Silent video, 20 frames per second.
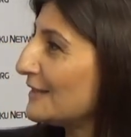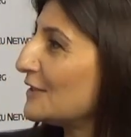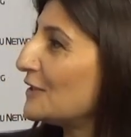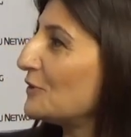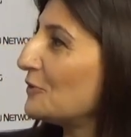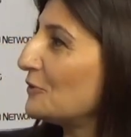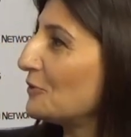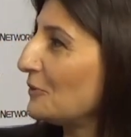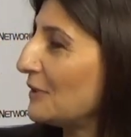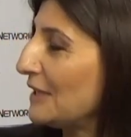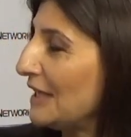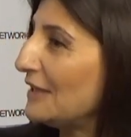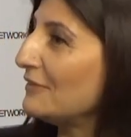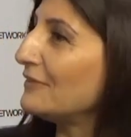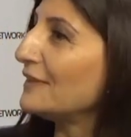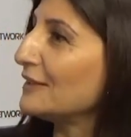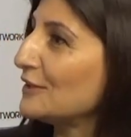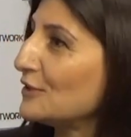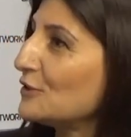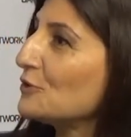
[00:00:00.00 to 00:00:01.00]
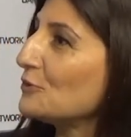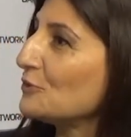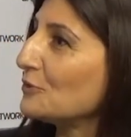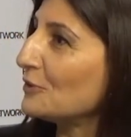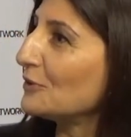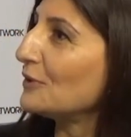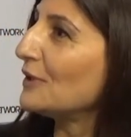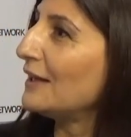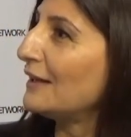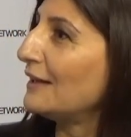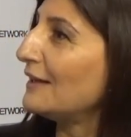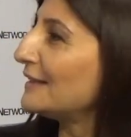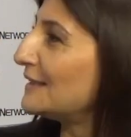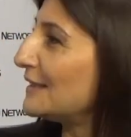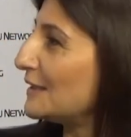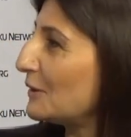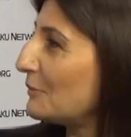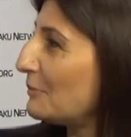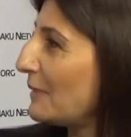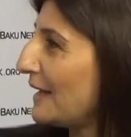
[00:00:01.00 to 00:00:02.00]
to even to
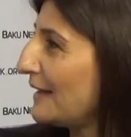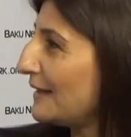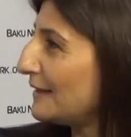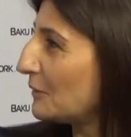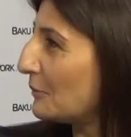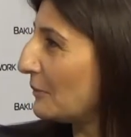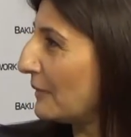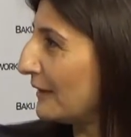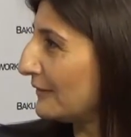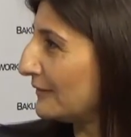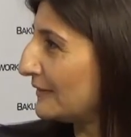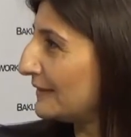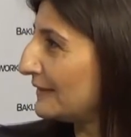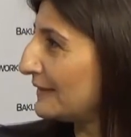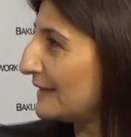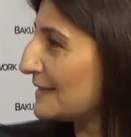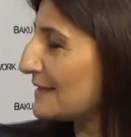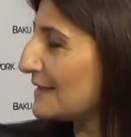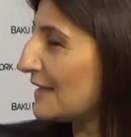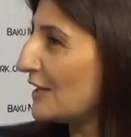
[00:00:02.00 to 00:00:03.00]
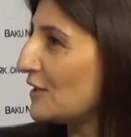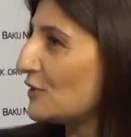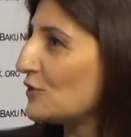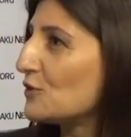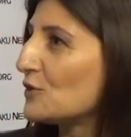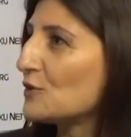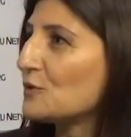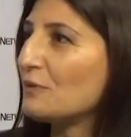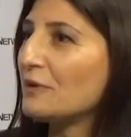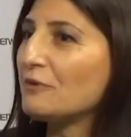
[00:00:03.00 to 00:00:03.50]
debate about these issues.